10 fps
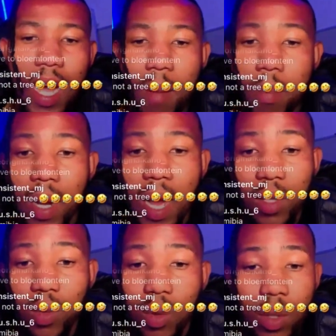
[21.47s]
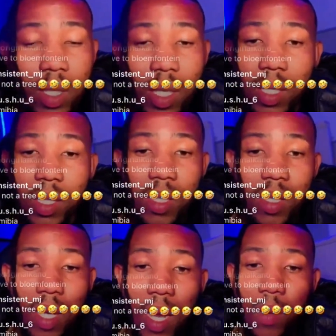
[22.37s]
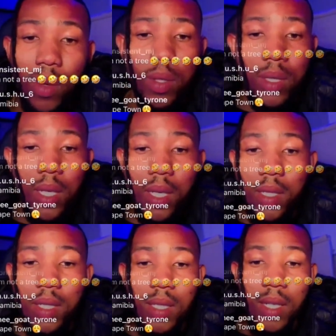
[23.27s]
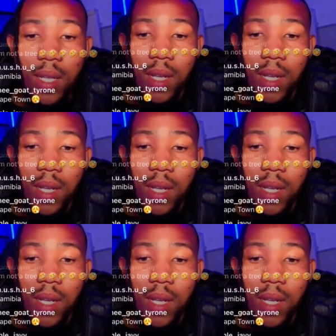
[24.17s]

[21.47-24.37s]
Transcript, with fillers: Ah, Bella, us we not trees. Ah, we're not trees.